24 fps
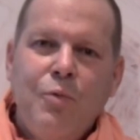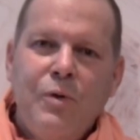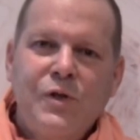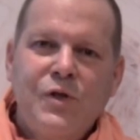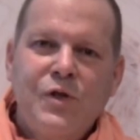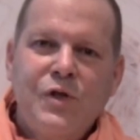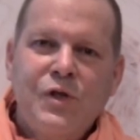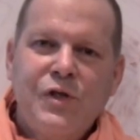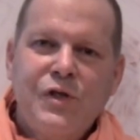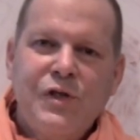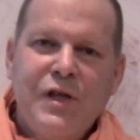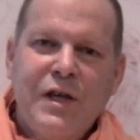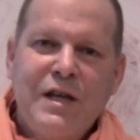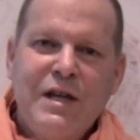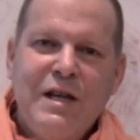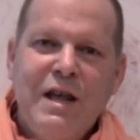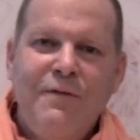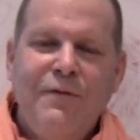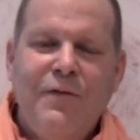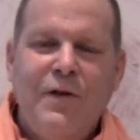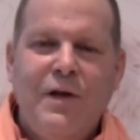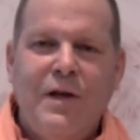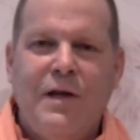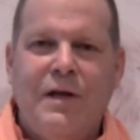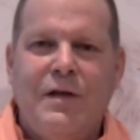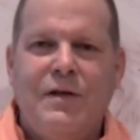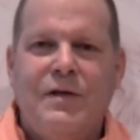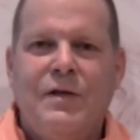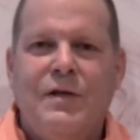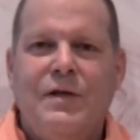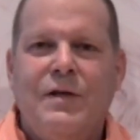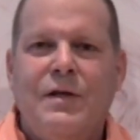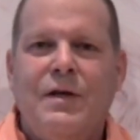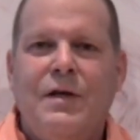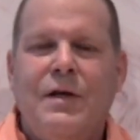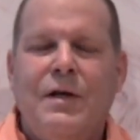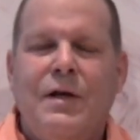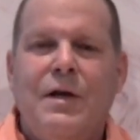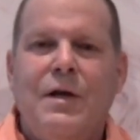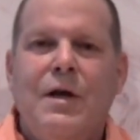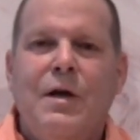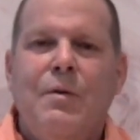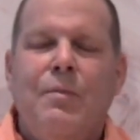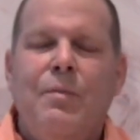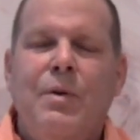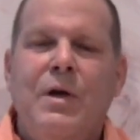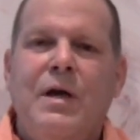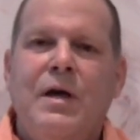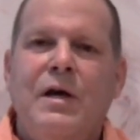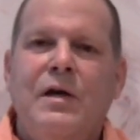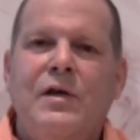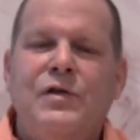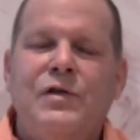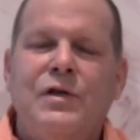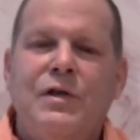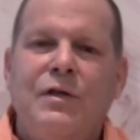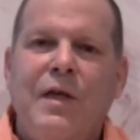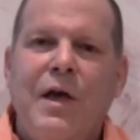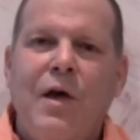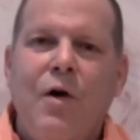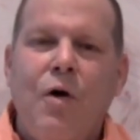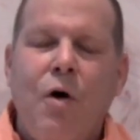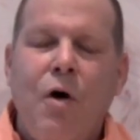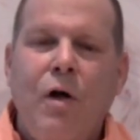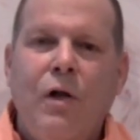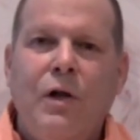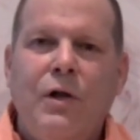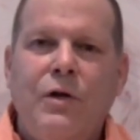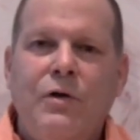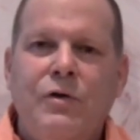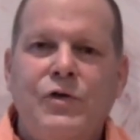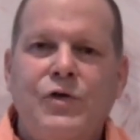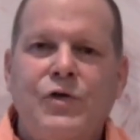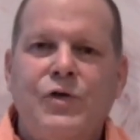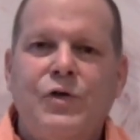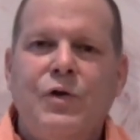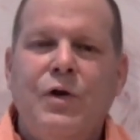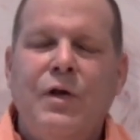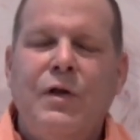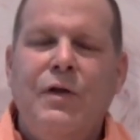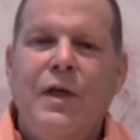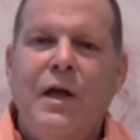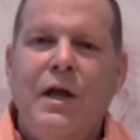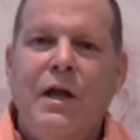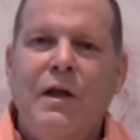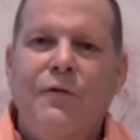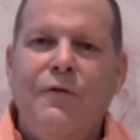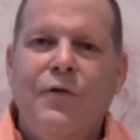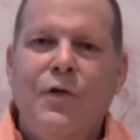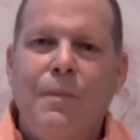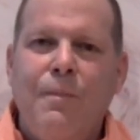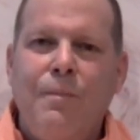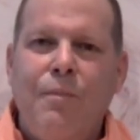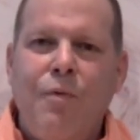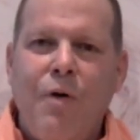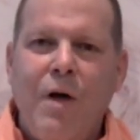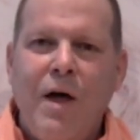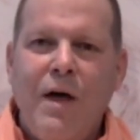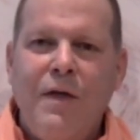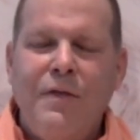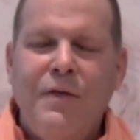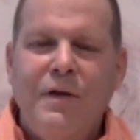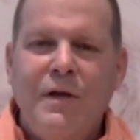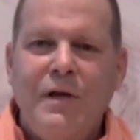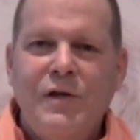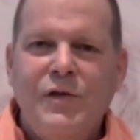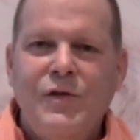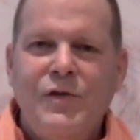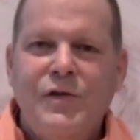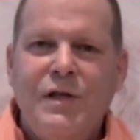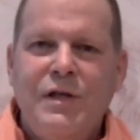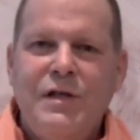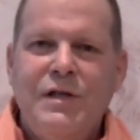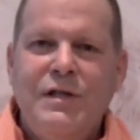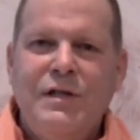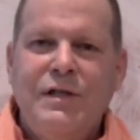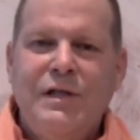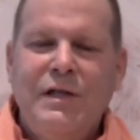was significant, because they all understood that if the breath is the